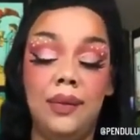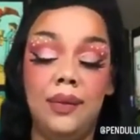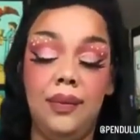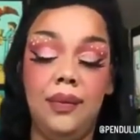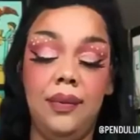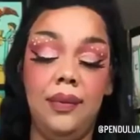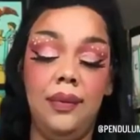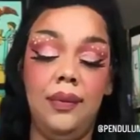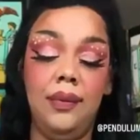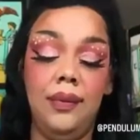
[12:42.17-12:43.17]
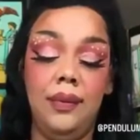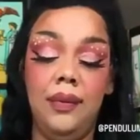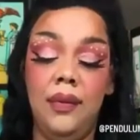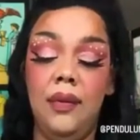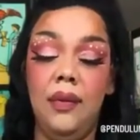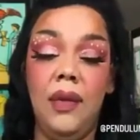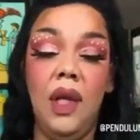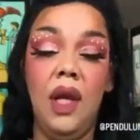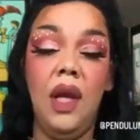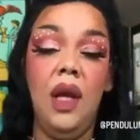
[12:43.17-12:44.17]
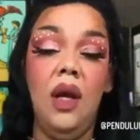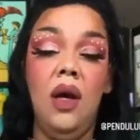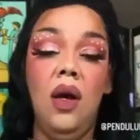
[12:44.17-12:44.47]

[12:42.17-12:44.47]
Nothing is said.